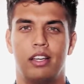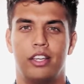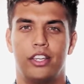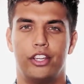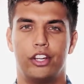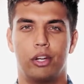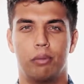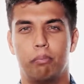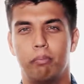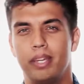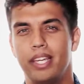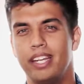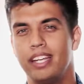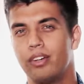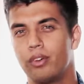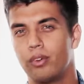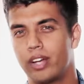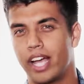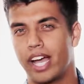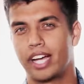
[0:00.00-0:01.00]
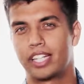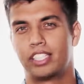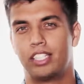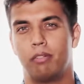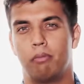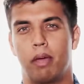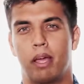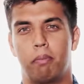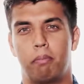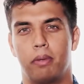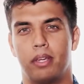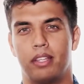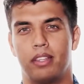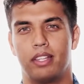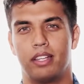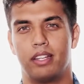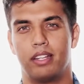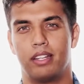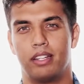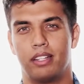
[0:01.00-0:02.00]
your immediate reaction might be
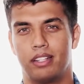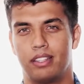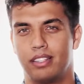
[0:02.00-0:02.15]
that